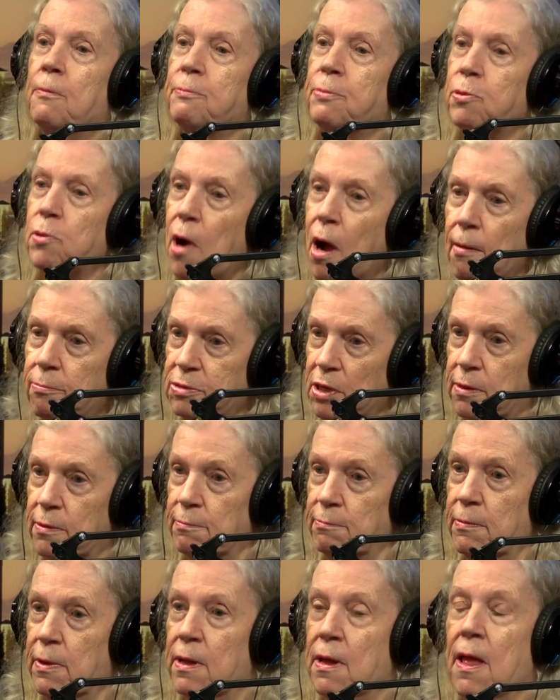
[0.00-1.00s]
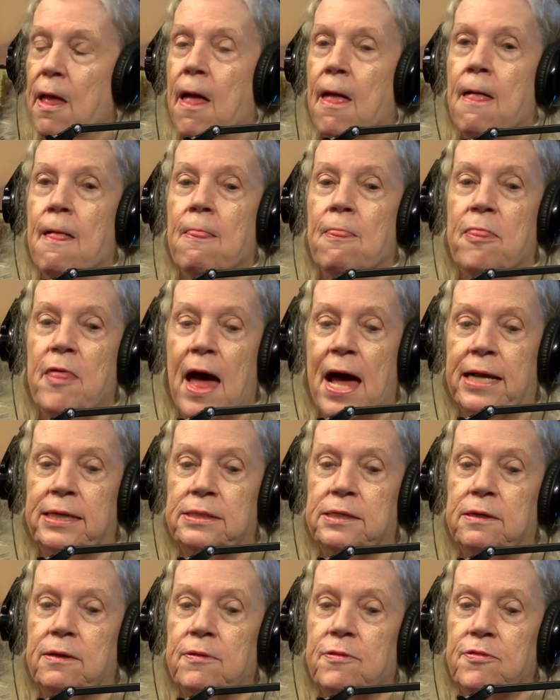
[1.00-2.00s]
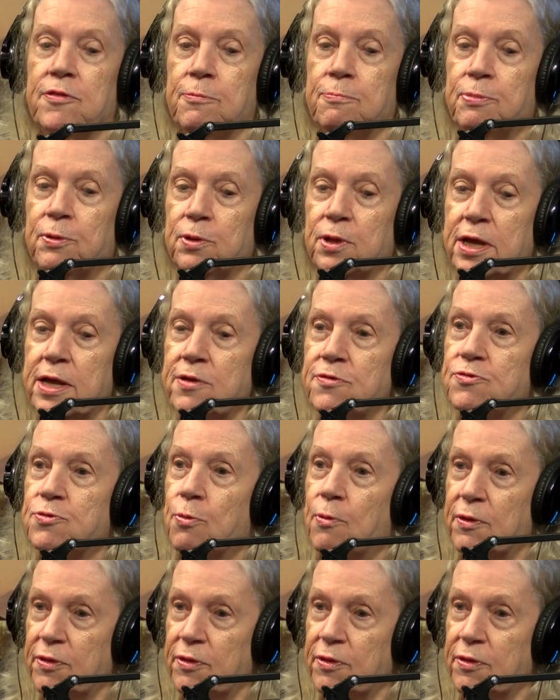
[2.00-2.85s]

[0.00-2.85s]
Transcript: a problem that the police,